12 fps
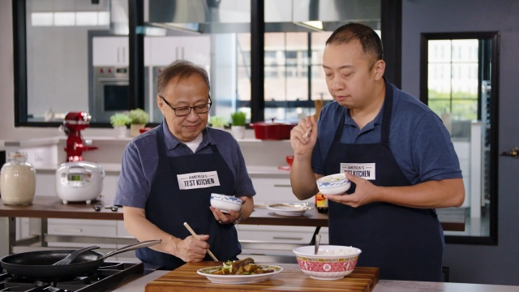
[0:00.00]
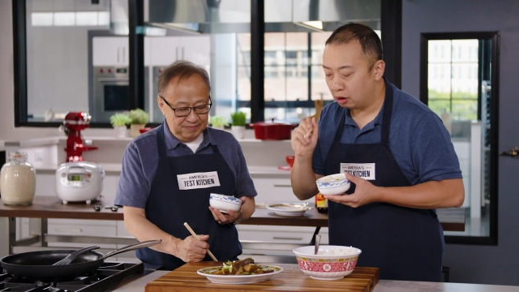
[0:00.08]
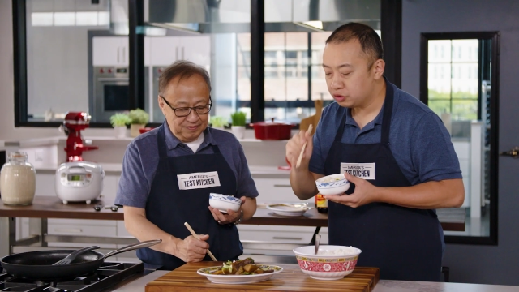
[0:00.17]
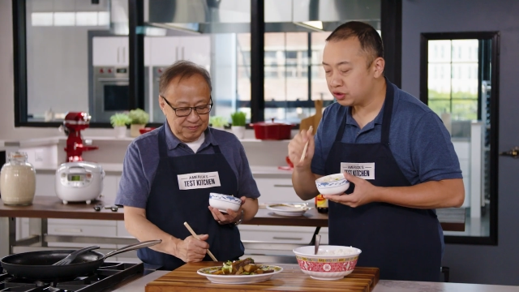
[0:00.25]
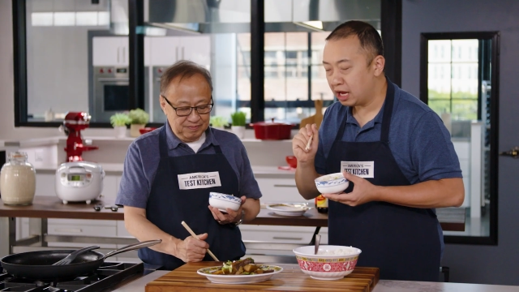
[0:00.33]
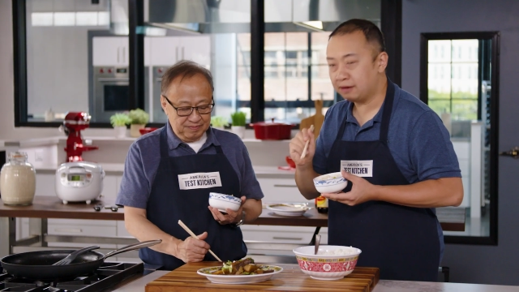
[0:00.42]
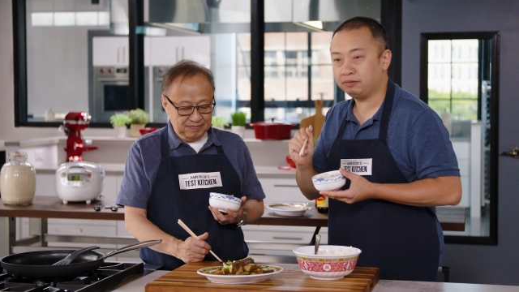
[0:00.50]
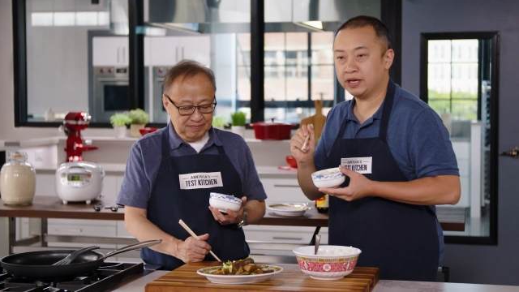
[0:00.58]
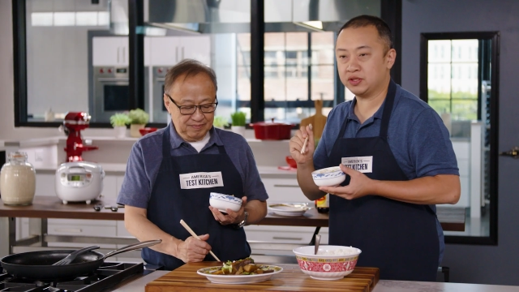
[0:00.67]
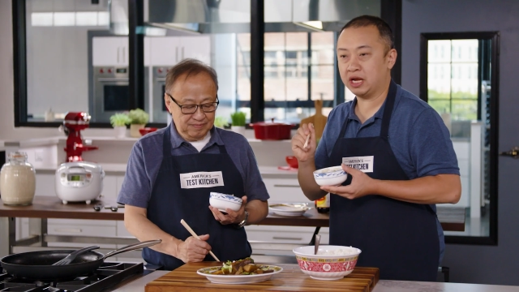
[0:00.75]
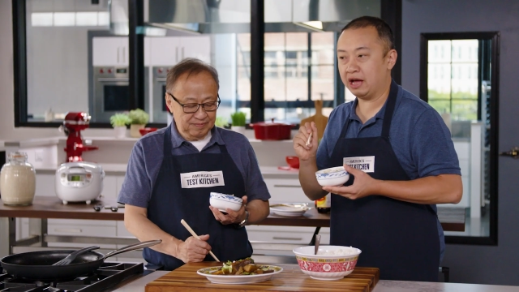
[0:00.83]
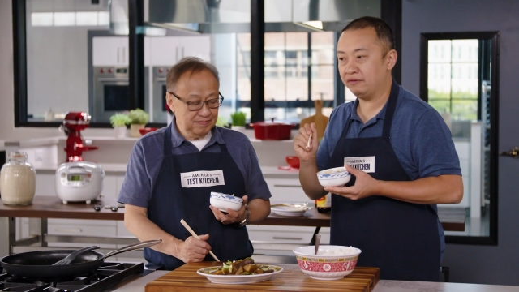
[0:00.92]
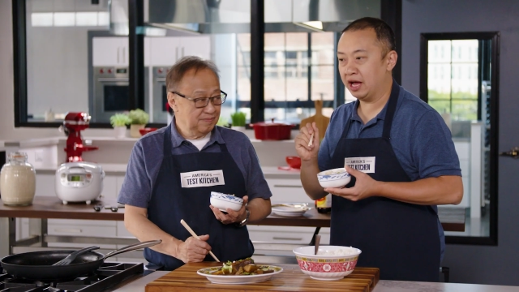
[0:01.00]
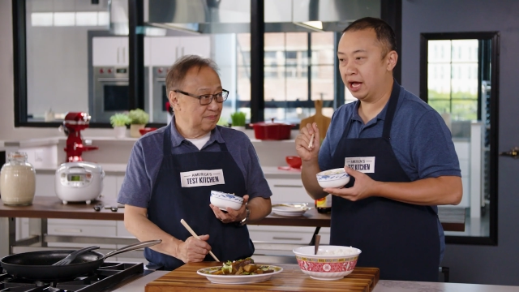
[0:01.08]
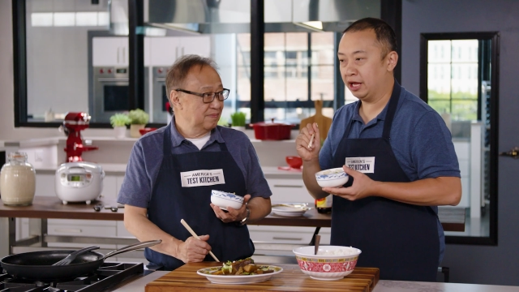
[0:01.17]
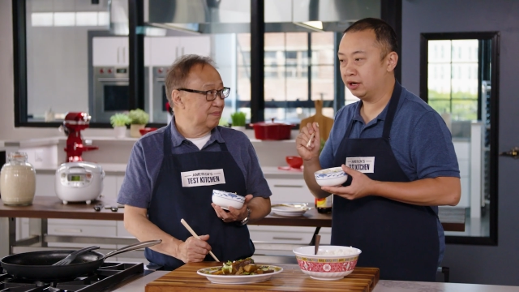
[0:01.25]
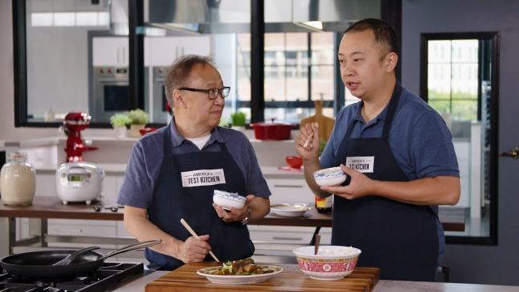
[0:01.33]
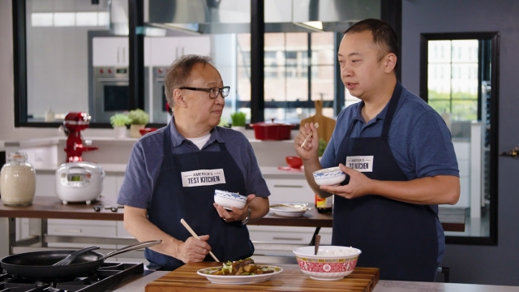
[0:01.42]
Speaker 1: most eggplants that I've
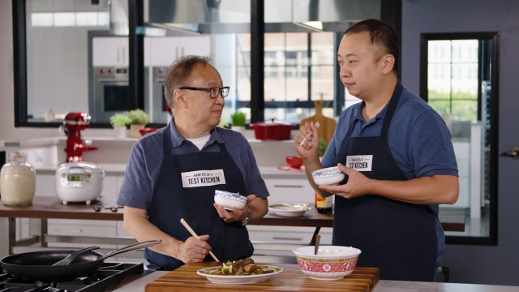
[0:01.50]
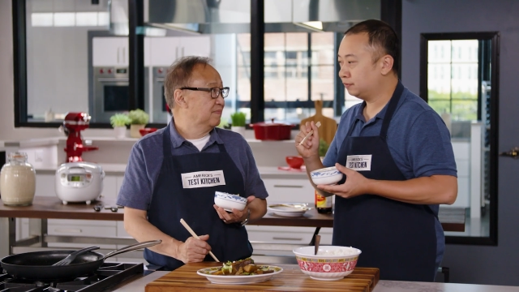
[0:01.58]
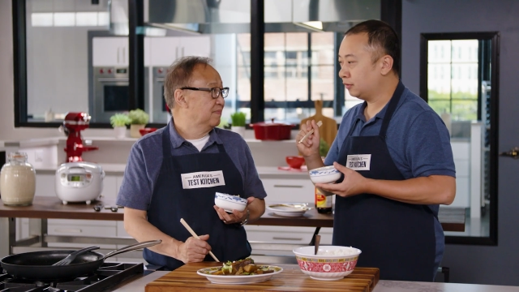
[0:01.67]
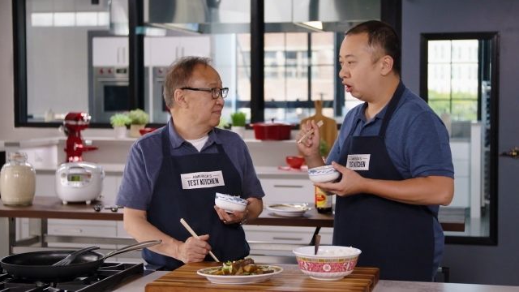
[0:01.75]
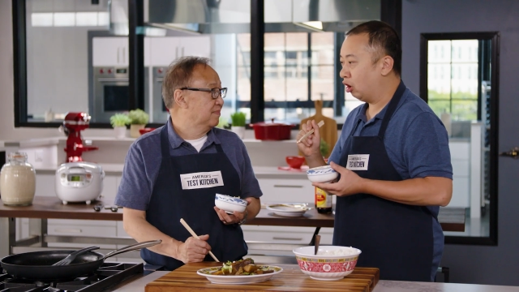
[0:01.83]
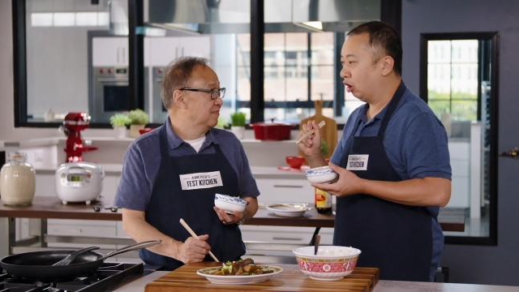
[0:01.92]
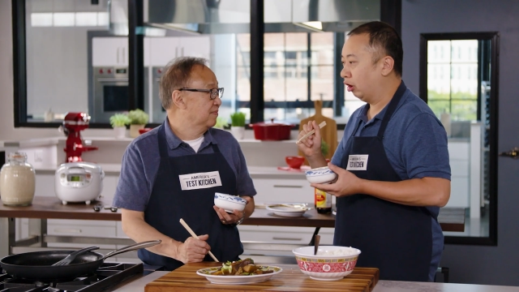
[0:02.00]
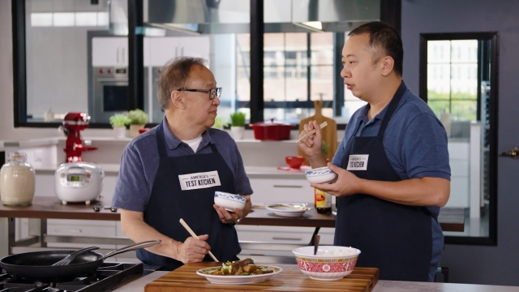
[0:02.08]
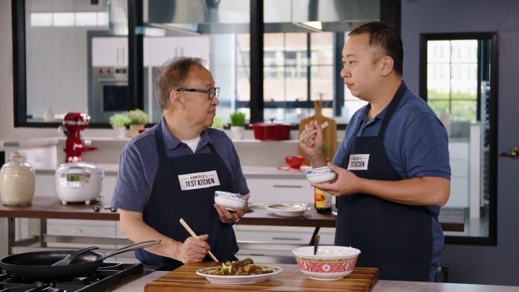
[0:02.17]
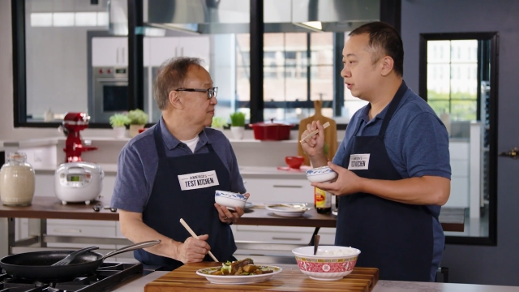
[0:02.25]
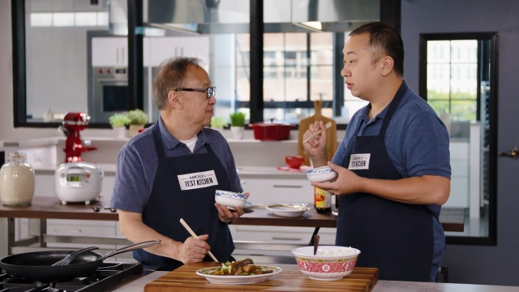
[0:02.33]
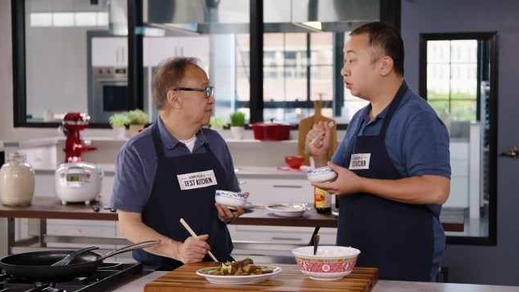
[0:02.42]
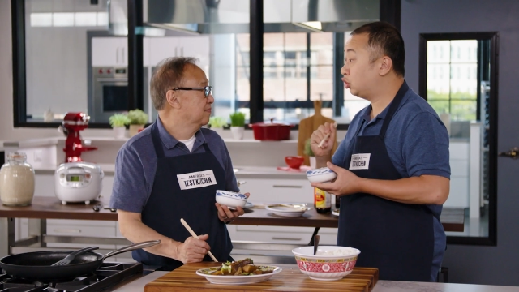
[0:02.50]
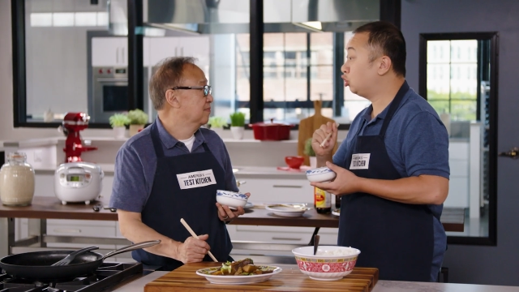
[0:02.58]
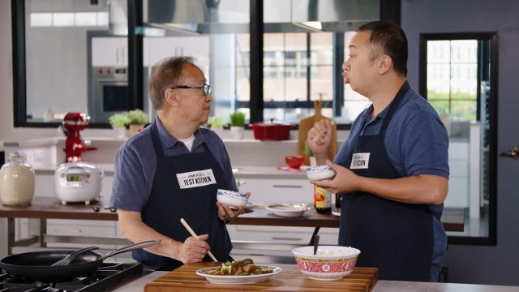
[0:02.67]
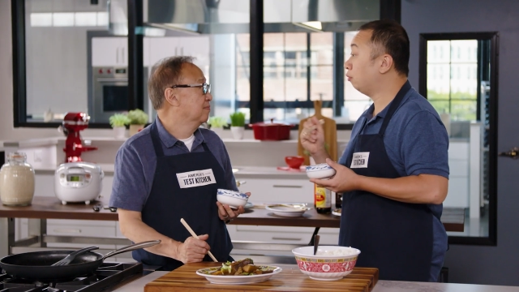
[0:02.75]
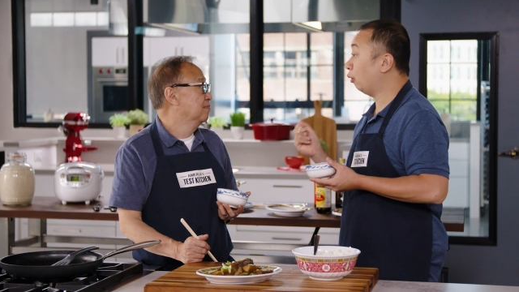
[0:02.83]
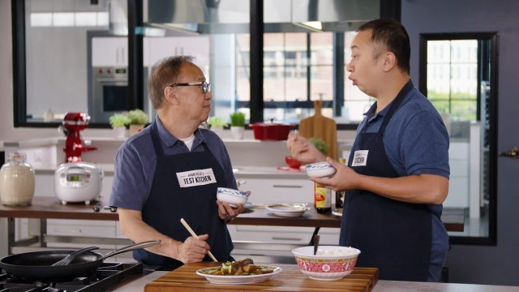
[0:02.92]
had are
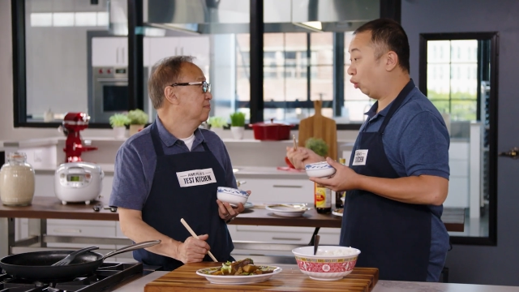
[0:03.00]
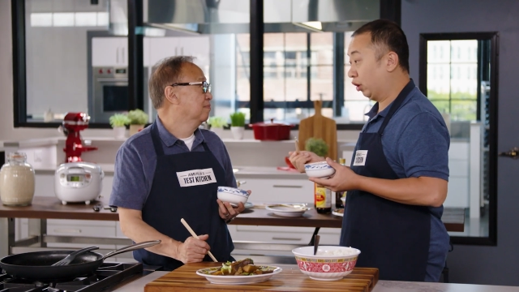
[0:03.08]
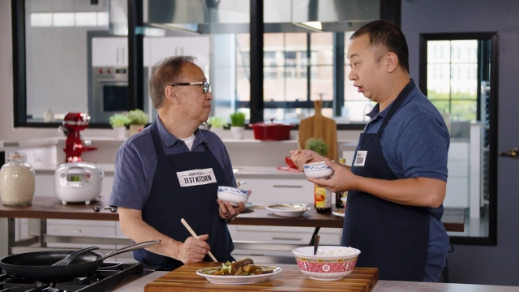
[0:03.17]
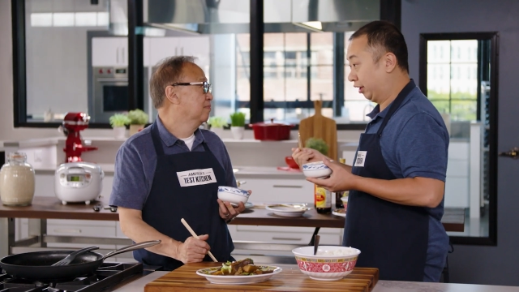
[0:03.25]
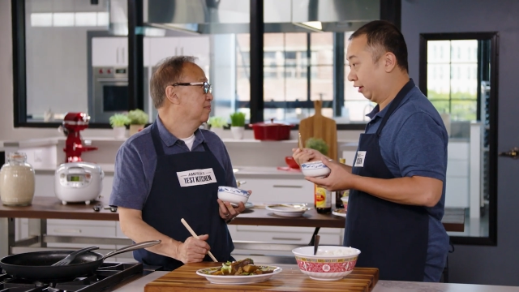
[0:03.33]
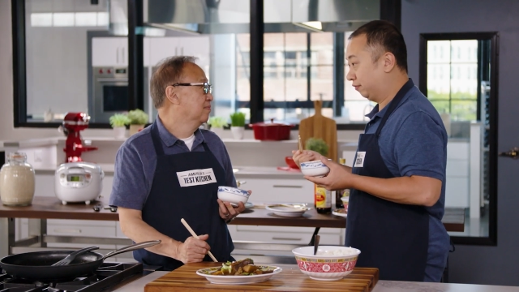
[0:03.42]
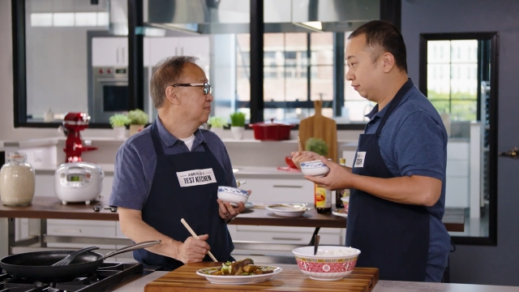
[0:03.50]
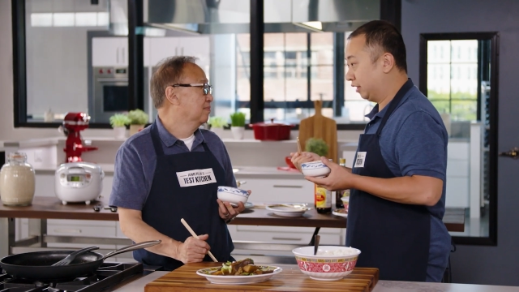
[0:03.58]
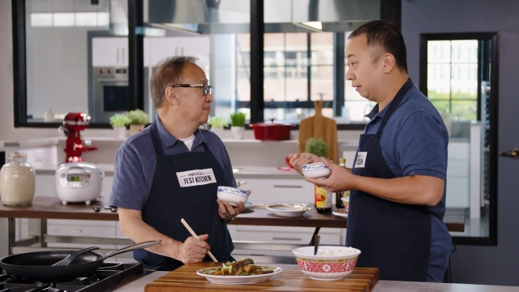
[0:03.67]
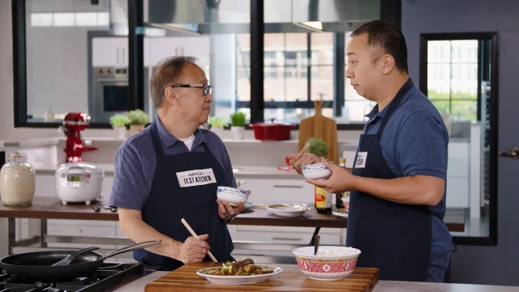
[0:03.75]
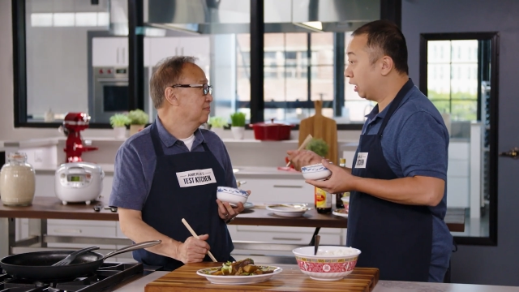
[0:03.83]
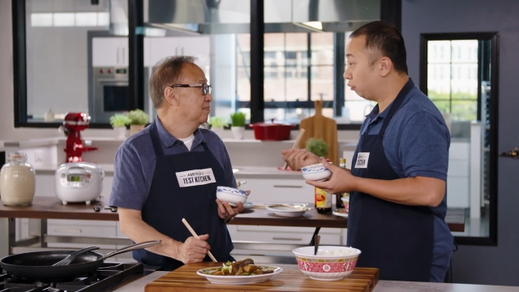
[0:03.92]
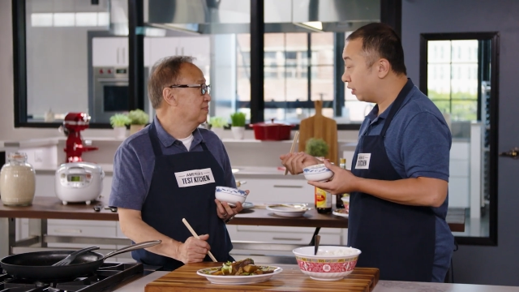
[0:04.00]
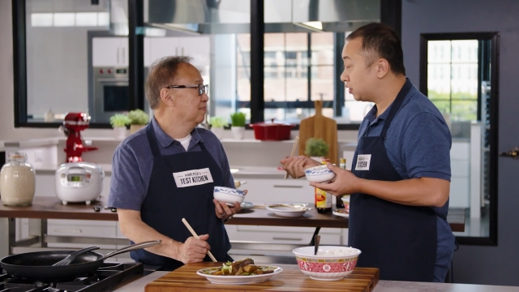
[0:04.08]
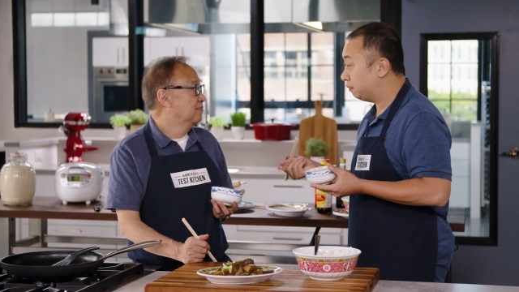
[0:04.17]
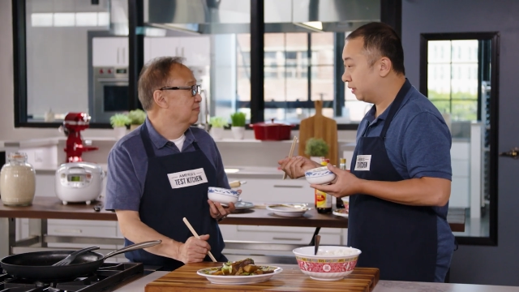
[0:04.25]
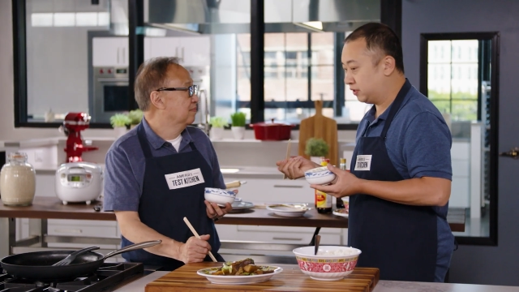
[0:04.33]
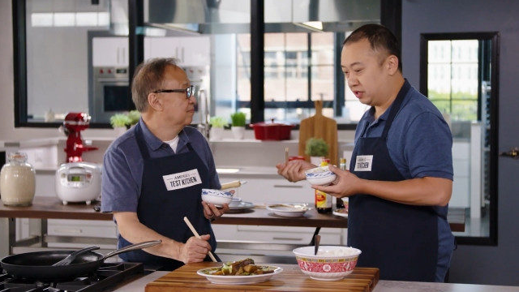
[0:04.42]
super oily. Like many
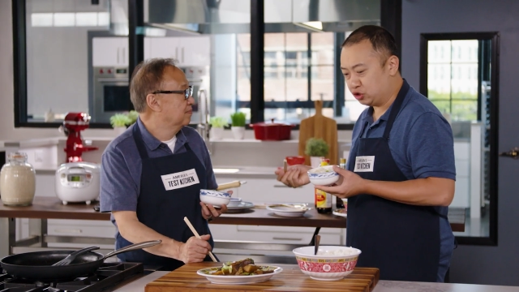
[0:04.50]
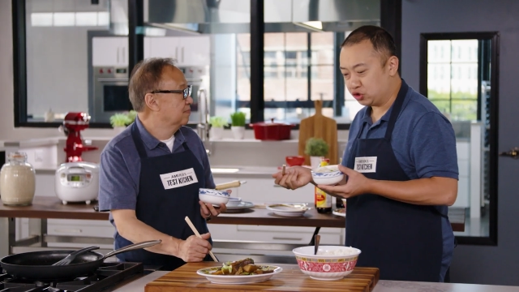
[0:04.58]
recipes, they